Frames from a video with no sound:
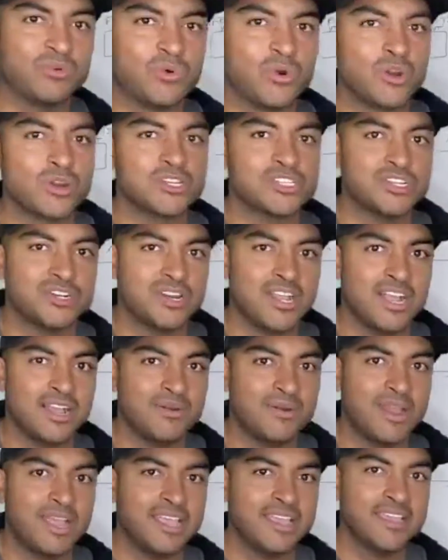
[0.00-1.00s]
works or not,
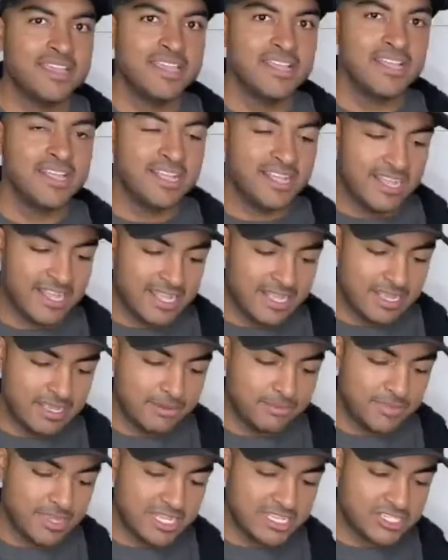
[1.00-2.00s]
right?
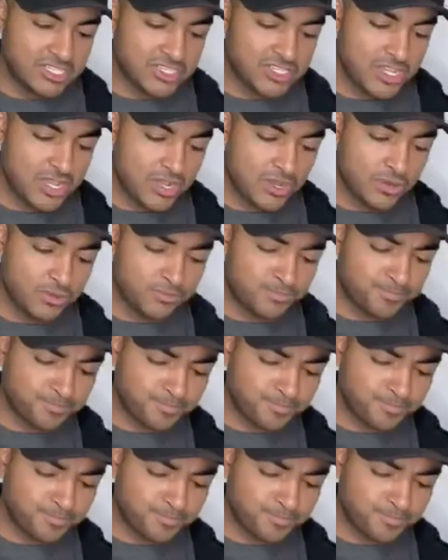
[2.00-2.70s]
And so